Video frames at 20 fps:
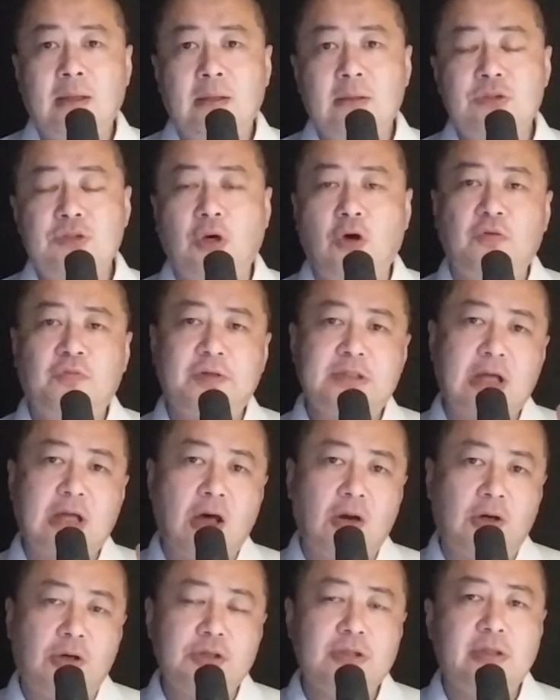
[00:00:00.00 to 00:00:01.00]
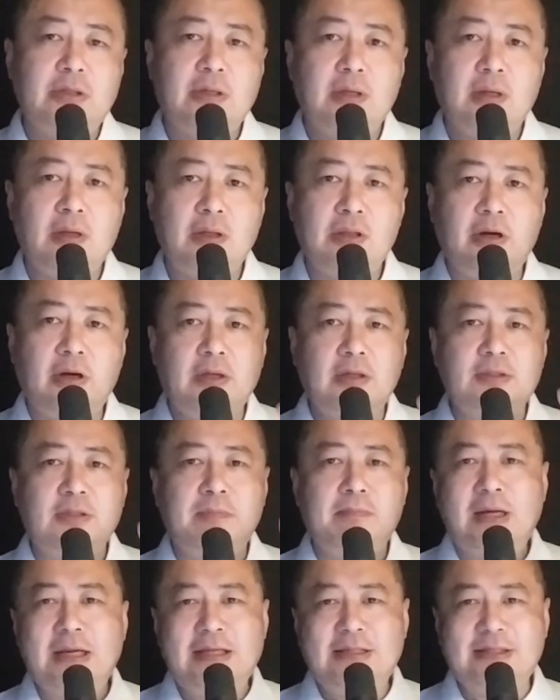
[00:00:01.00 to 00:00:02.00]
So for starters, there is the
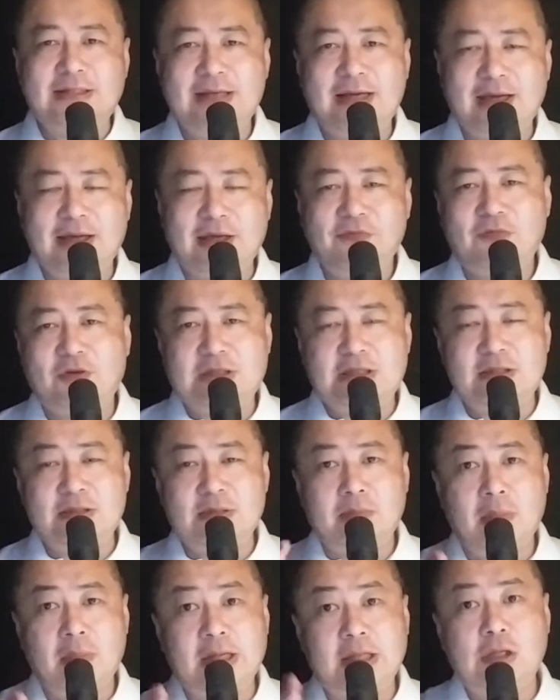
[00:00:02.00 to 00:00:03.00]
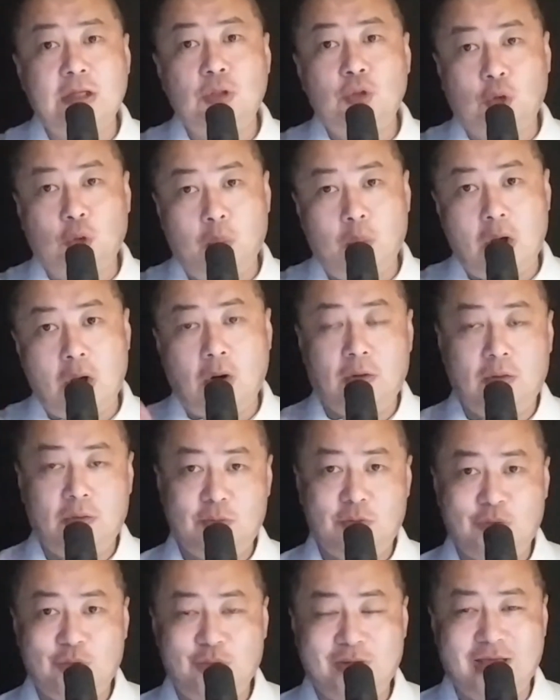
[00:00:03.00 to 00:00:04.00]
money today versus money tomorrow,
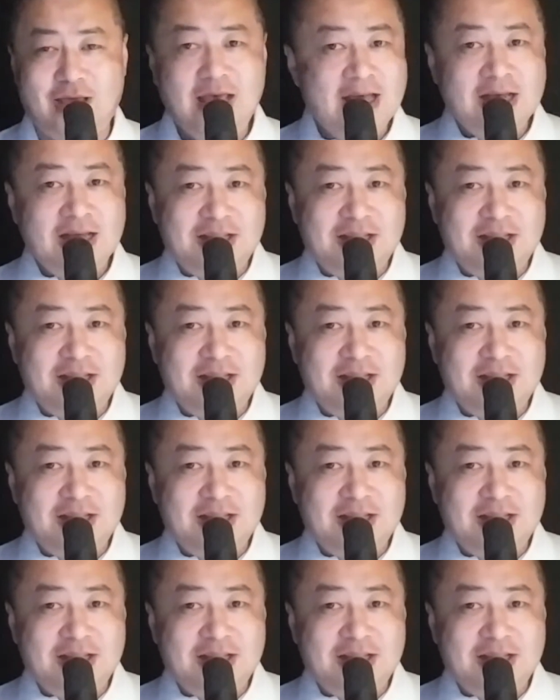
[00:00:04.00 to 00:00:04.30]
okay?